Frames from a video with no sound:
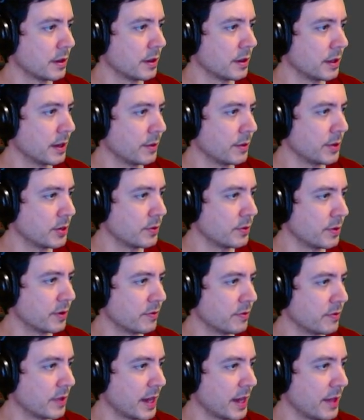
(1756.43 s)
Yeah, we do want
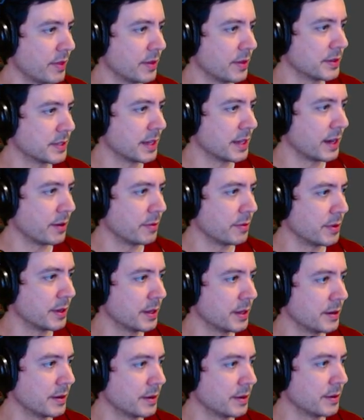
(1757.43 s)
to flatten this out a
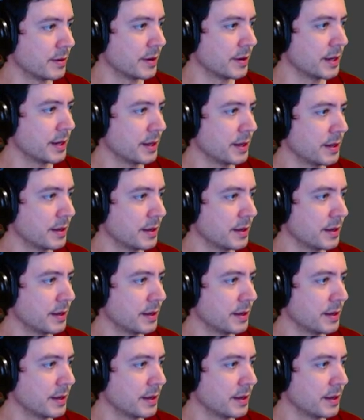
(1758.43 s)
bit, right?